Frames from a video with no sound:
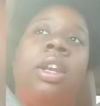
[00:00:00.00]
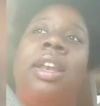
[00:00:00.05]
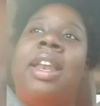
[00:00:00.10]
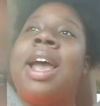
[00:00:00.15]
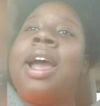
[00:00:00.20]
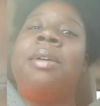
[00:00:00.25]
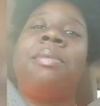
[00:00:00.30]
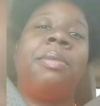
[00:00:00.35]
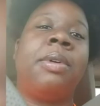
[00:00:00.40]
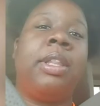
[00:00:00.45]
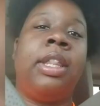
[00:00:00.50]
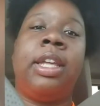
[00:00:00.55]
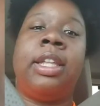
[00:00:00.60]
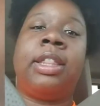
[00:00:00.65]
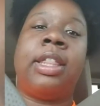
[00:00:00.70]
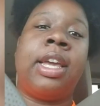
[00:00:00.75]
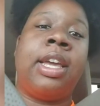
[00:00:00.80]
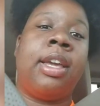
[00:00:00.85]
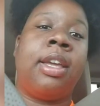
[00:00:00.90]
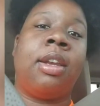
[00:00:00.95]
Not really
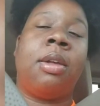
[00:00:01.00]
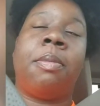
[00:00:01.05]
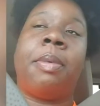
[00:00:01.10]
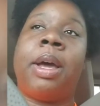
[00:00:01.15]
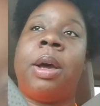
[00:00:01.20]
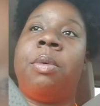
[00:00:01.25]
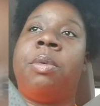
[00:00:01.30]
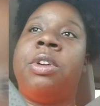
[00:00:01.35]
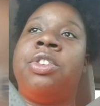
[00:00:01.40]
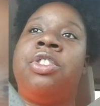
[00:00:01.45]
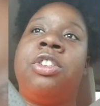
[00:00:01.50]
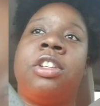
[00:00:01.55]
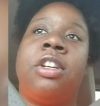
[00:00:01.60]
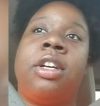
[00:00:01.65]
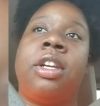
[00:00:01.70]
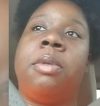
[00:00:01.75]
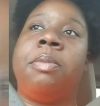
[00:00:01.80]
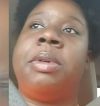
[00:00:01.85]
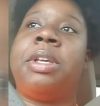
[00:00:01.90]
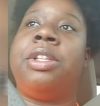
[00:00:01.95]
thinking about what you're
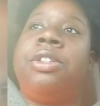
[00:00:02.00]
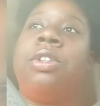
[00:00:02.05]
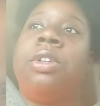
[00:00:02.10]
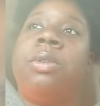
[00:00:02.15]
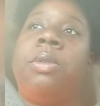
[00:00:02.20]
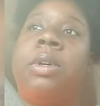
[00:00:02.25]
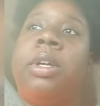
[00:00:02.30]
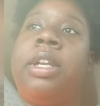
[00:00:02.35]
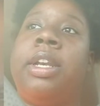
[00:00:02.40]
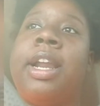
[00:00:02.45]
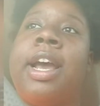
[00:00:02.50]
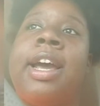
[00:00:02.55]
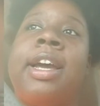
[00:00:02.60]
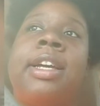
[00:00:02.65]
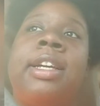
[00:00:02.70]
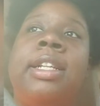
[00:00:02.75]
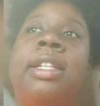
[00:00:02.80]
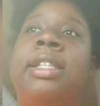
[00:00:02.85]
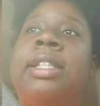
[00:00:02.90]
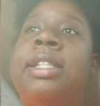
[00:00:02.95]
gonna be doing, not
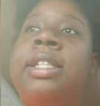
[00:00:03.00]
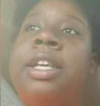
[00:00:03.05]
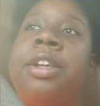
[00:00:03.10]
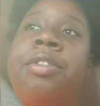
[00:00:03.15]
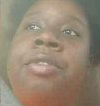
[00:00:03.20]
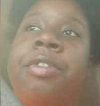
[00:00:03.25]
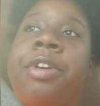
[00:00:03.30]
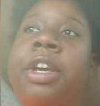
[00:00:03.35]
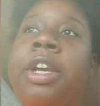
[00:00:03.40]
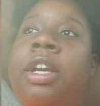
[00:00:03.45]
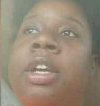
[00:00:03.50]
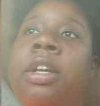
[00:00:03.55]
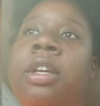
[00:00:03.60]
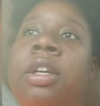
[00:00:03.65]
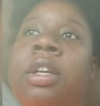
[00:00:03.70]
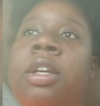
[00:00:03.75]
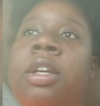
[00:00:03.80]
considering